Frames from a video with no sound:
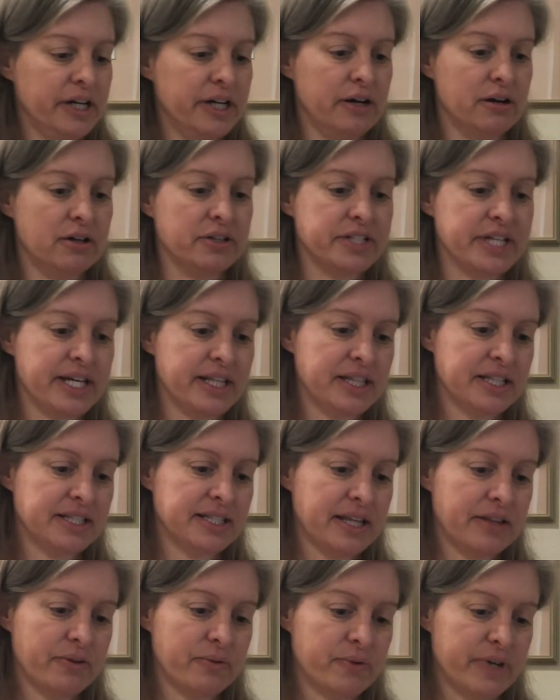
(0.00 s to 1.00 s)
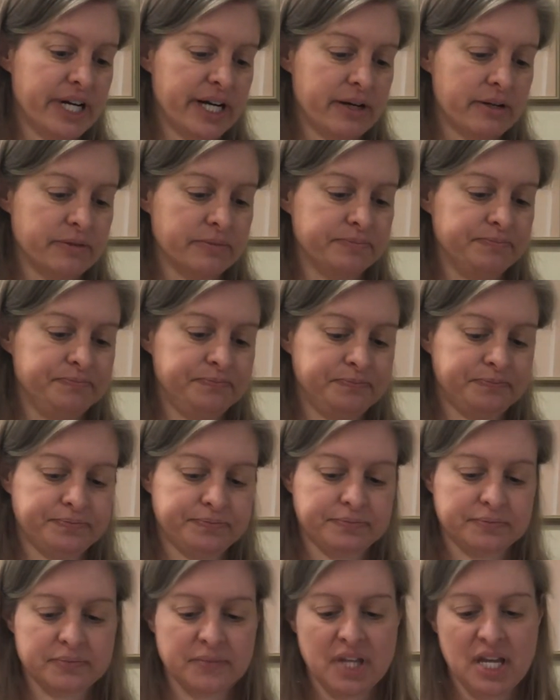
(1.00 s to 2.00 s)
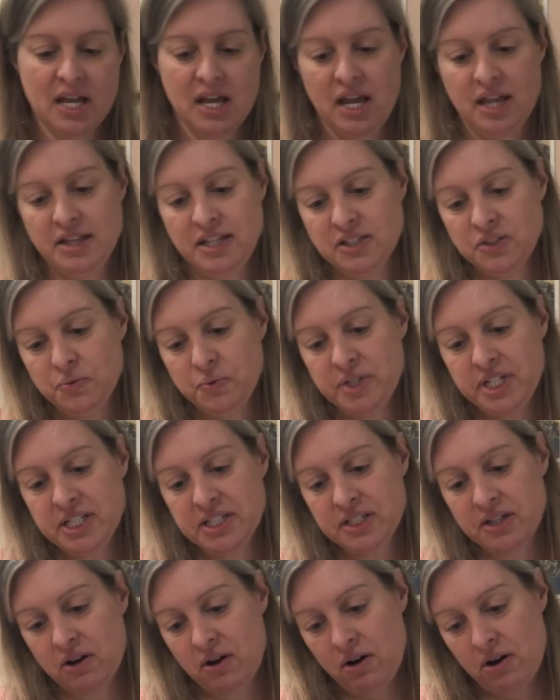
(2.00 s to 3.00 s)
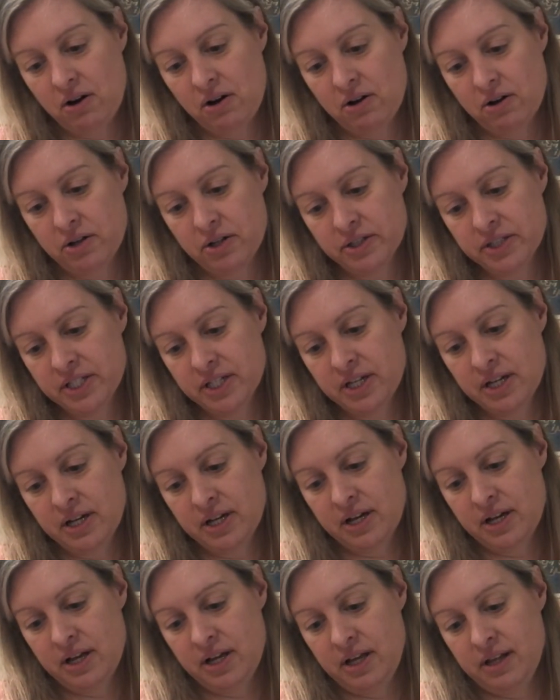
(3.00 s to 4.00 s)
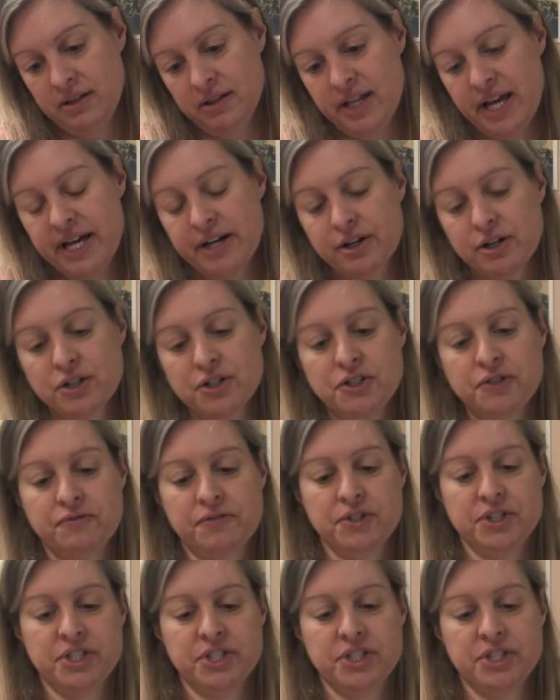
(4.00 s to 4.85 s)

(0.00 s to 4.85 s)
Here, I'll take this other one out. This one is called Letters for